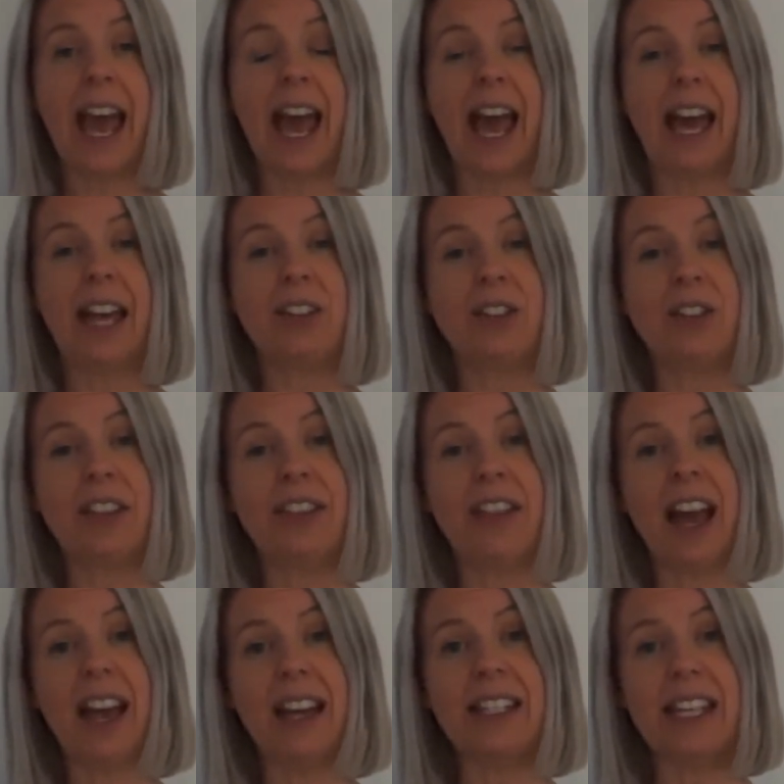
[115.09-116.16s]
and
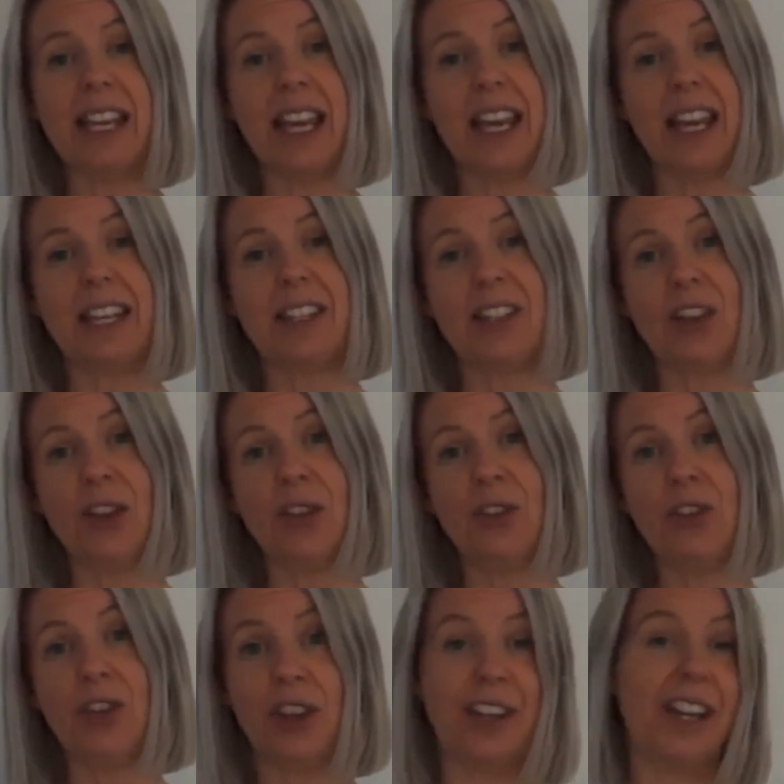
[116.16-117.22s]
that is
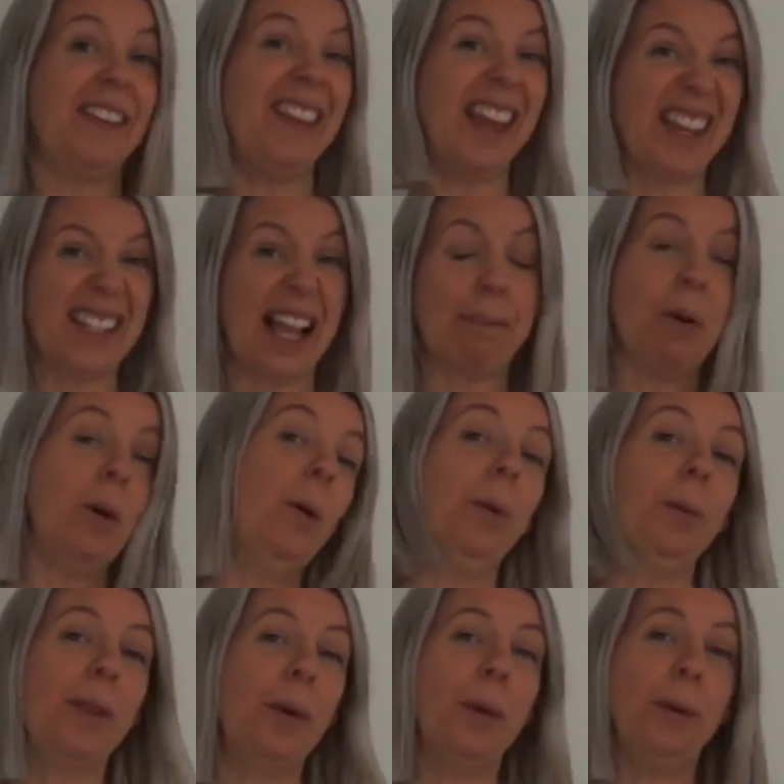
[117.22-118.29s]
done in the exam hall
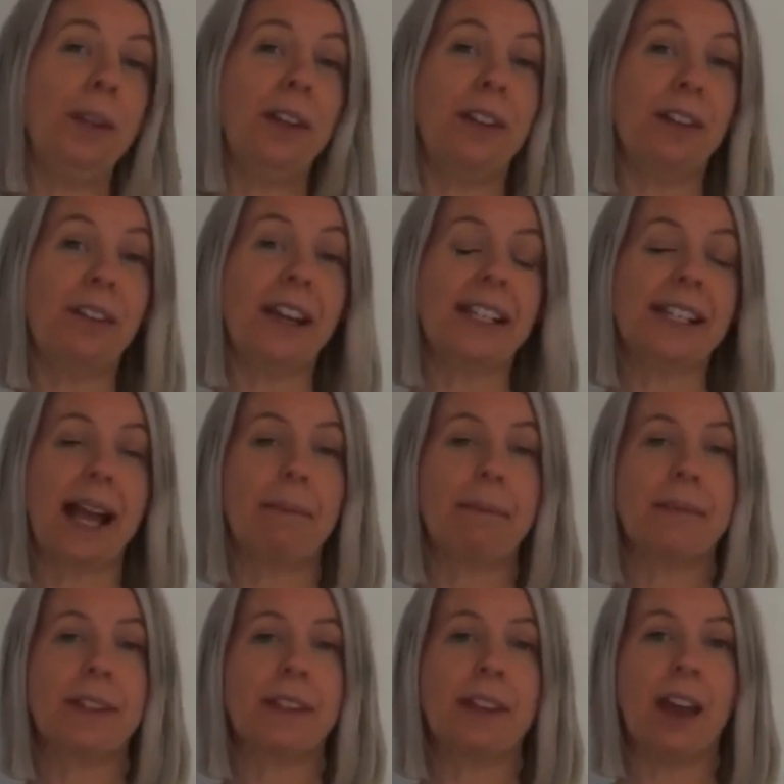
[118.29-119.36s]
with all the other
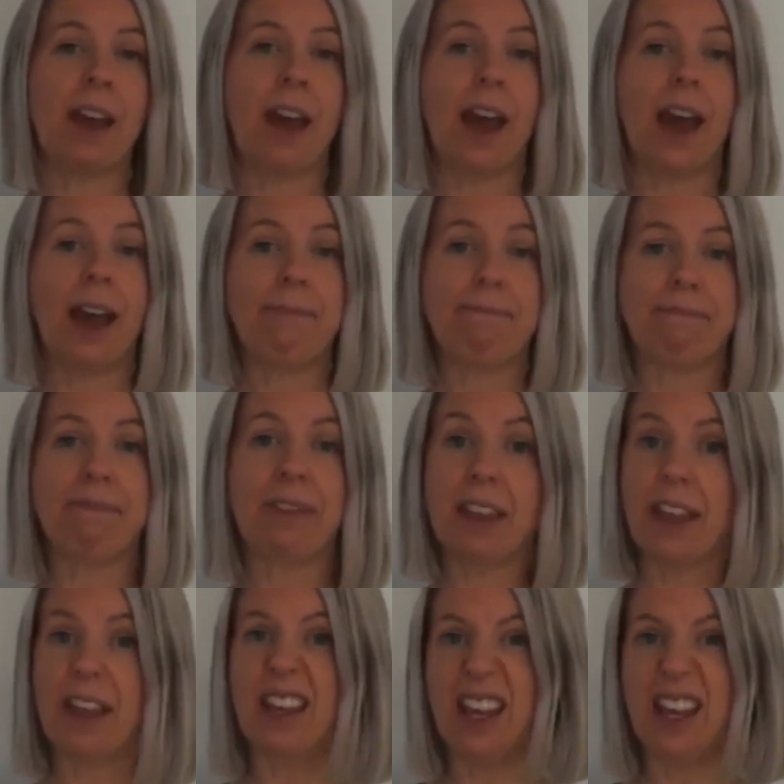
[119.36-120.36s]
exams um,